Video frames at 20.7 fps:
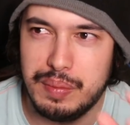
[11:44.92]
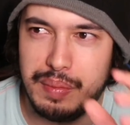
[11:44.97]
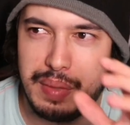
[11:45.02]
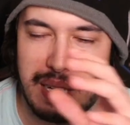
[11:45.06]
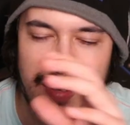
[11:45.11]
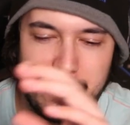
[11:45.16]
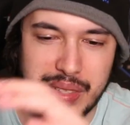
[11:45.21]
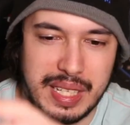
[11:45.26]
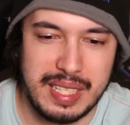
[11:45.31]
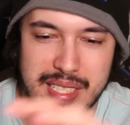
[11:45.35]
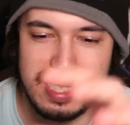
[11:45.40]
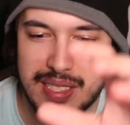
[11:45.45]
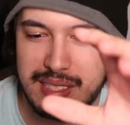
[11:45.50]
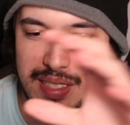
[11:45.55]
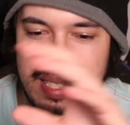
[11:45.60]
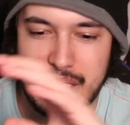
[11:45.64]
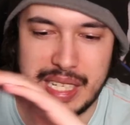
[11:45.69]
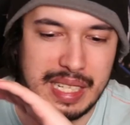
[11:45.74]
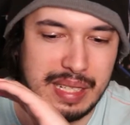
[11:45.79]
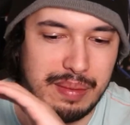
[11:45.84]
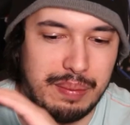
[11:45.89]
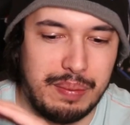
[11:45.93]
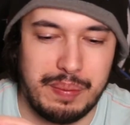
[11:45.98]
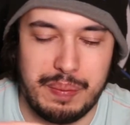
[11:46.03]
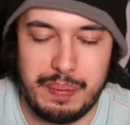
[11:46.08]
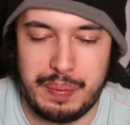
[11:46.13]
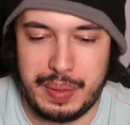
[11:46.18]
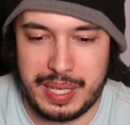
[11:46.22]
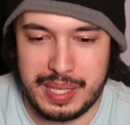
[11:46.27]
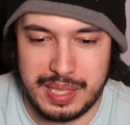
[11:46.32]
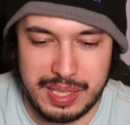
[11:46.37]
have that same
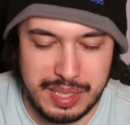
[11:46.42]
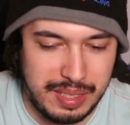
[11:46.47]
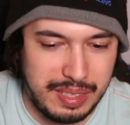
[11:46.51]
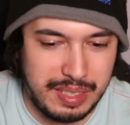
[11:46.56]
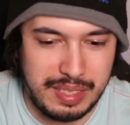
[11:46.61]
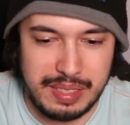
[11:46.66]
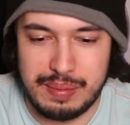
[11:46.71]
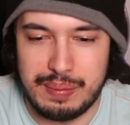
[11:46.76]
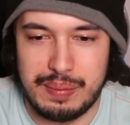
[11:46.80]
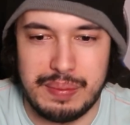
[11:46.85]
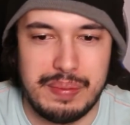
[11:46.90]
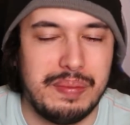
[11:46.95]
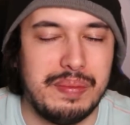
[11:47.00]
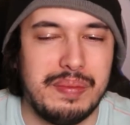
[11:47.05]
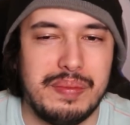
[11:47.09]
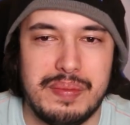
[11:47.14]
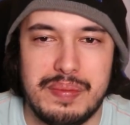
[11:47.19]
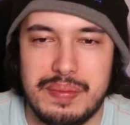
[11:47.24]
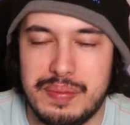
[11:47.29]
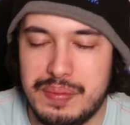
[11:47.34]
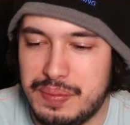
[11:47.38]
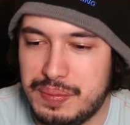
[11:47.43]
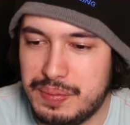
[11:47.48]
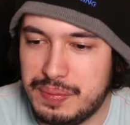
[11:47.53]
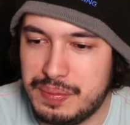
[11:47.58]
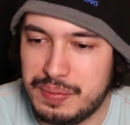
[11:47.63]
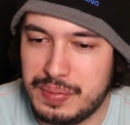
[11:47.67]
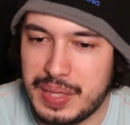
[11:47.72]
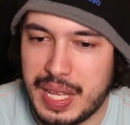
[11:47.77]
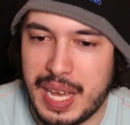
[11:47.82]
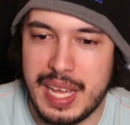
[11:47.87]
passion and
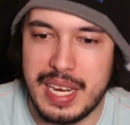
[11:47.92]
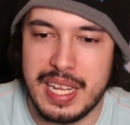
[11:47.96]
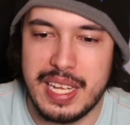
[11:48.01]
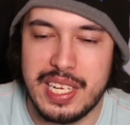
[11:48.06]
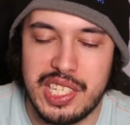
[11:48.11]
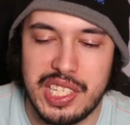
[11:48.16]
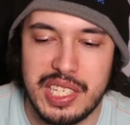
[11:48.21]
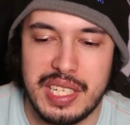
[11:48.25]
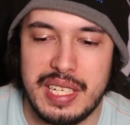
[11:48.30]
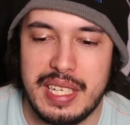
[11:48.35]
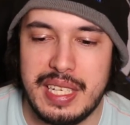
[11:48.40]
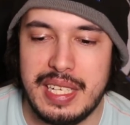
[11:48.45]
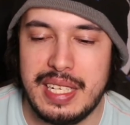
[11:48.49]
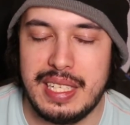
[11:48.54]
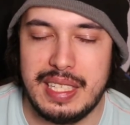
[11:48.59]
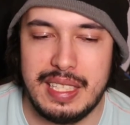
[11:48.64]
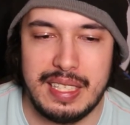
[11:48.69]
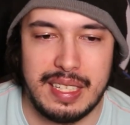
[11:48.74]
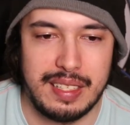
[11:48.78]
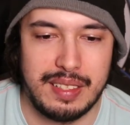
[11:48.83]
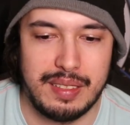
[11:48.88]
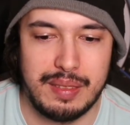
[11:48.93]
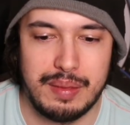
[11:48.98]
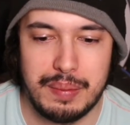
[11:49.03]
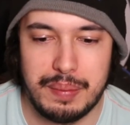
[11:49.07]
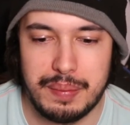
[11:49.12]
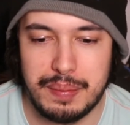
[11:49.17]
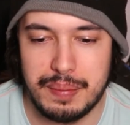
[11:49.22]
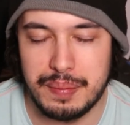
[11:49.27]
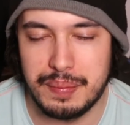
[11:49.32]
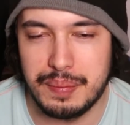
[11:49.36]
energy and
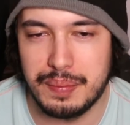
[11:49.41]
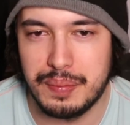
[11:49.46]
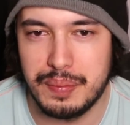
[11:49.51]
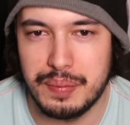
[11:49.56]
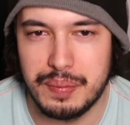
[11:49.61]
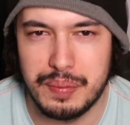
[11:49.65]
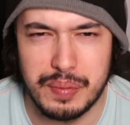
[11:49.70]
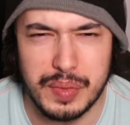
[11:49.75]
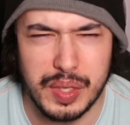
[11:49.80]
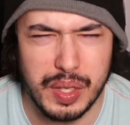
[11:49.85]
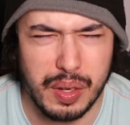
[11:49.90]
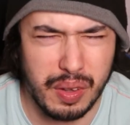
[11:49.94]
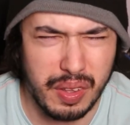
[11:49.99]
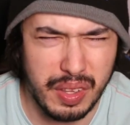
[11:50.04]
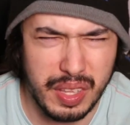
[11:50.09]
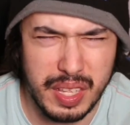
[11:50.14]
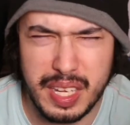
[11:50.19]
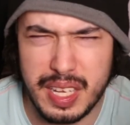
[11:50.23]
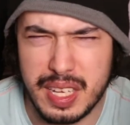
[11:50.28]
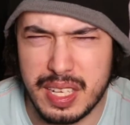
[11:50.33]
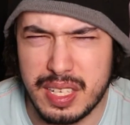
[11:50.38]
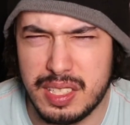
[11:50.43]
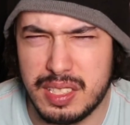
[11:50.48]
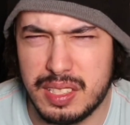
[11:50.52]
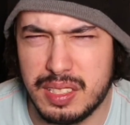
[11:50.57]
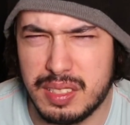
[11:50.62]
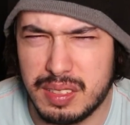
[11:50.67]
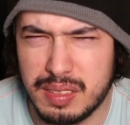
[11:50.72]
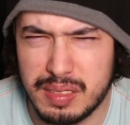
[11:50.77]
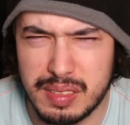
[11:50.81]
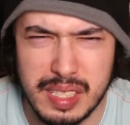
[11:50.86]
knowledge
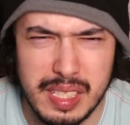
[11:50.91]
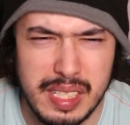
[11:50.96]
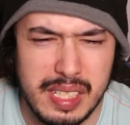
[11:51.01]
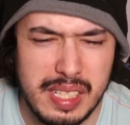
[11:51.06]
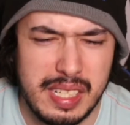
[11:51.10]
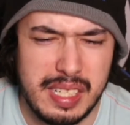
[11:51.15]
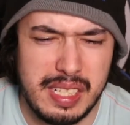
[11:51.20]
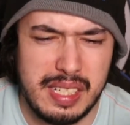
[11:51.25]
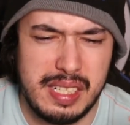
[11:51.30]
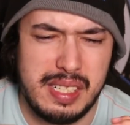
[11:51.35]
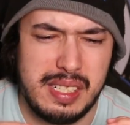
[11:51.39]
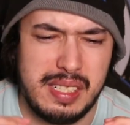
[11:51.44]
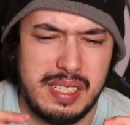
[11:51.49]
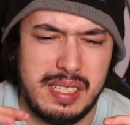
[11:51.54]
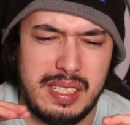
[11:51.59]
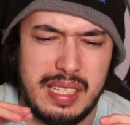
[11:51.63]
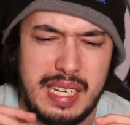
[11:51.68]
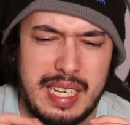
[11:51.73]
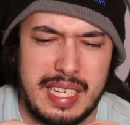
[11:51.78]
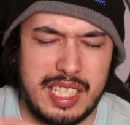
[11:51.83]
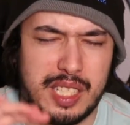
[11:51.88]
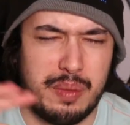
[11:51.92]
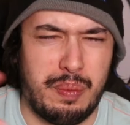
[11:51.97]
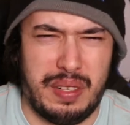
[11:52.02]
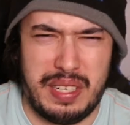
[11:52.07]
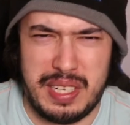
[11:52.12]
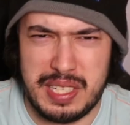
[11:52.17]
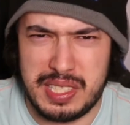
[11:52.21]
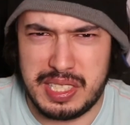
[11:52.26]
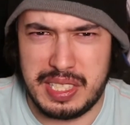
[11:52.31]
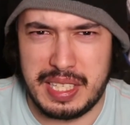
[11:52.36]
and
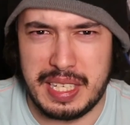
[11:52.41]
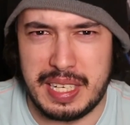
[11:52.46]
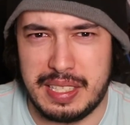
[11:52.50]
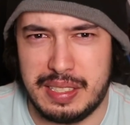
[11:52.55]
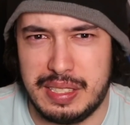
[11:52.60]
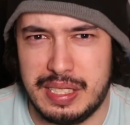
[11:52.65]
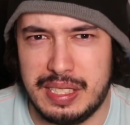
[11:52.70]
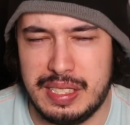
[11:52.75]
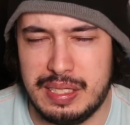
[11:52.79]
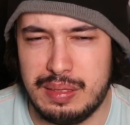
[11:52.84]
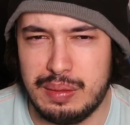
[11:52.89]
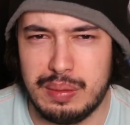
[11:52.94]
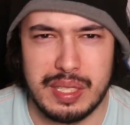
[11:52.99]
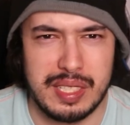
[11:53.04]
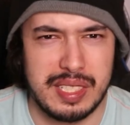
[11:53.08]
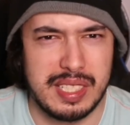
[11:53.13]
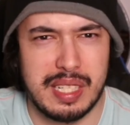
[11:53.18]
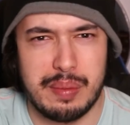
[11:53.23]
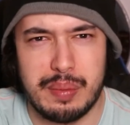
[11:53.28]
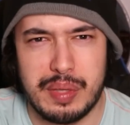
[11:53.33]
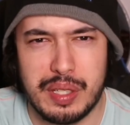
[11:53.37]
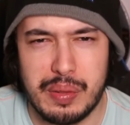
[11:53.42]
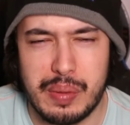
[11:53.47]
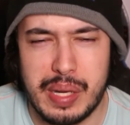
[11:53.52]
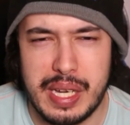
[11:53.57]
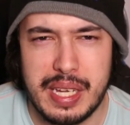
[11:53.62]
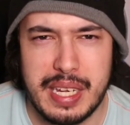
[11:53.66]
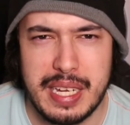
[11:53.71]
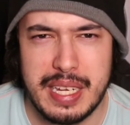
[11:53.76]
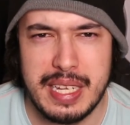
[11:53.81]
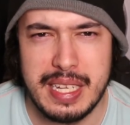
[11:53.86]
express that in a similar way
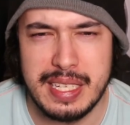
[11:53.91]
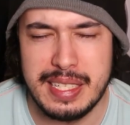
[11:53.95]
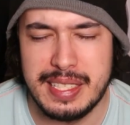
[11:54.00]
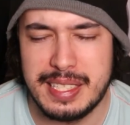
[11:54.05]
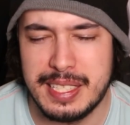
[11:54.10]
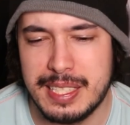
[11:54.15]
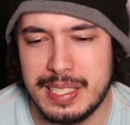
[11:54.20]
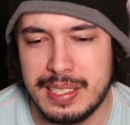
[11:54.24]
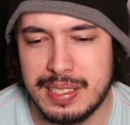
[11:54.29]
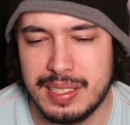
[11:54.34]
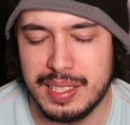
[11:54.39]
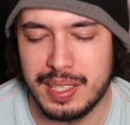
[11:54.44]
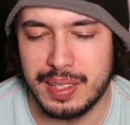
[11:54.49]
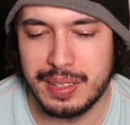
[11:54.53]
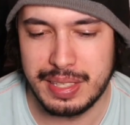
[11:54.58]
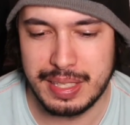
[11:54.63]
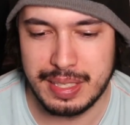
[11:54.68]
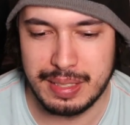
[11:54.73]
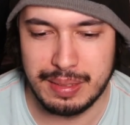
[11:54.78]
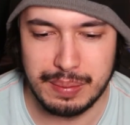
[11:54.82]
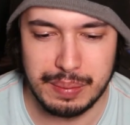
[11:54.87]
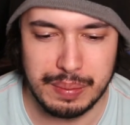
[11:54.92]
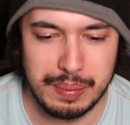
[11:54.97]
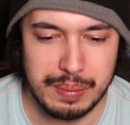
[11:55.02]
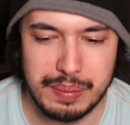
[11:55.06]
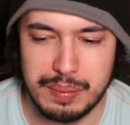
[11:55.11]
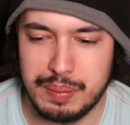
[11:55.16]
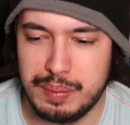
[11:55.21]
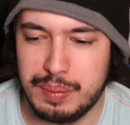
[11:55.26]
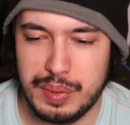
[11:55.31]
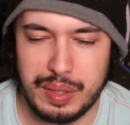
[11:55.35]
that he did. Like
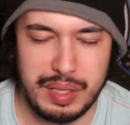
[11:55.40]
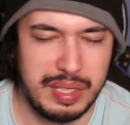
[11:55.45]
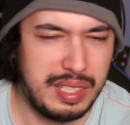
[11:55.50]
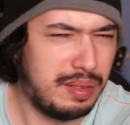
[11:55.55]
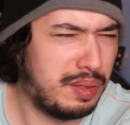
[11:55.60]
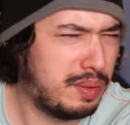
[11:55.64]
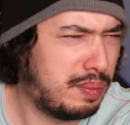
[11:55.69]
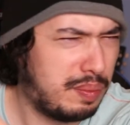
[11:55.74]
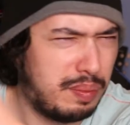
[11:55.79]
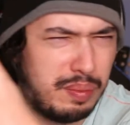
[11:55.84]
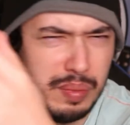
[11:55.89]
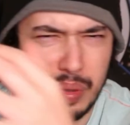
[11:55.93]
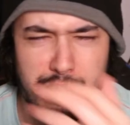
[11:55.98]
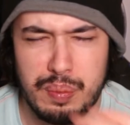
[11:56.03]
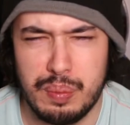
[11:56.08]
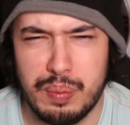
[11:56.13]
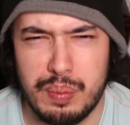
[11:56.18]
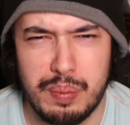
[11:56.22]
I did with